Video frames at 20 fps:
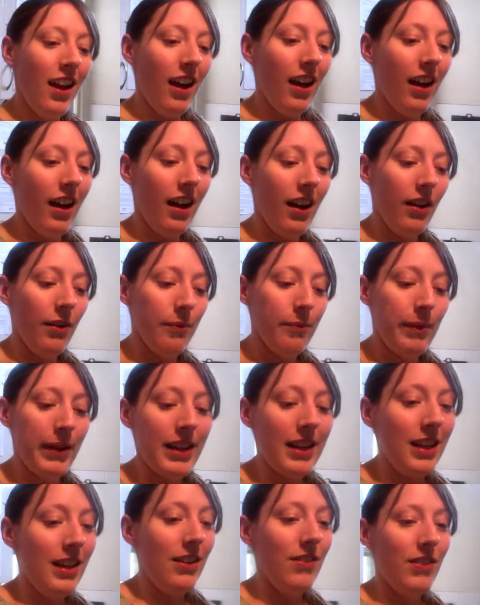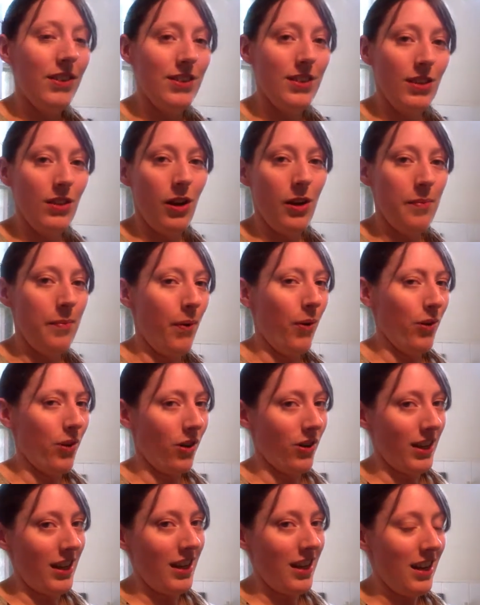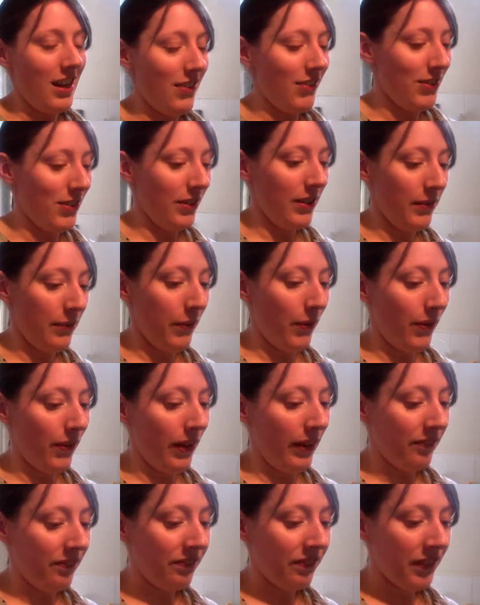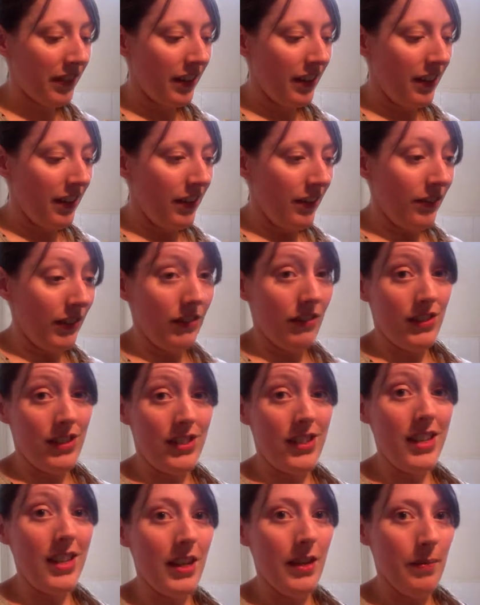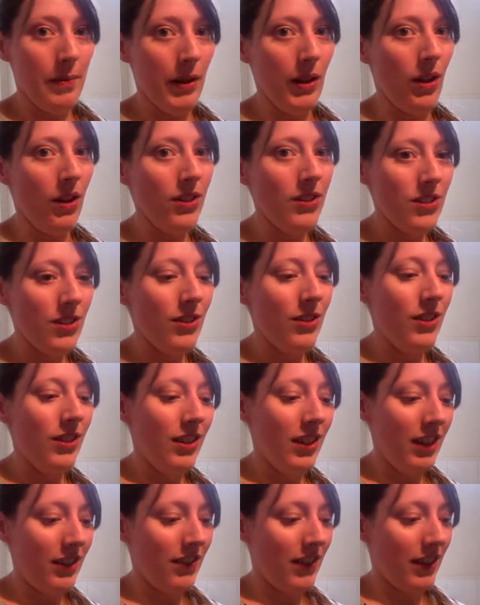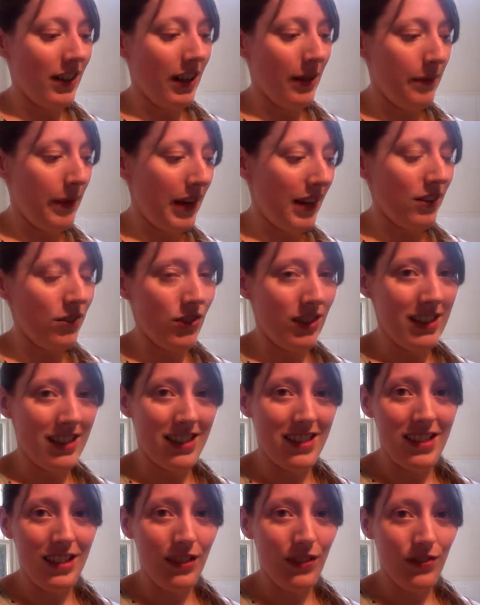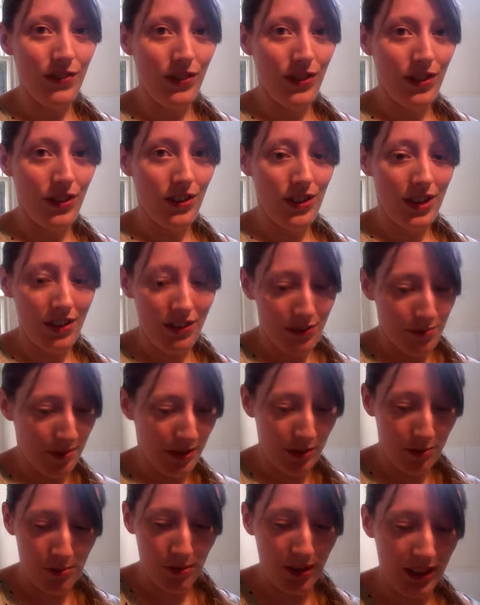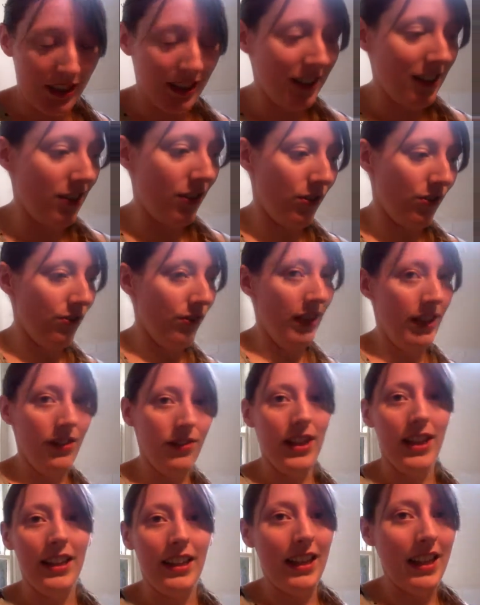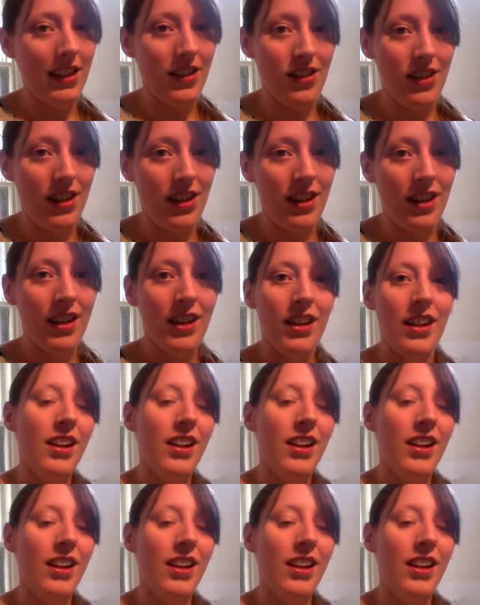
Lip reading: But he was a lot more cocky. He was a lot more, we would see him a lot. He would come out, try to steal food. He was much more likely just to run around the kitchen.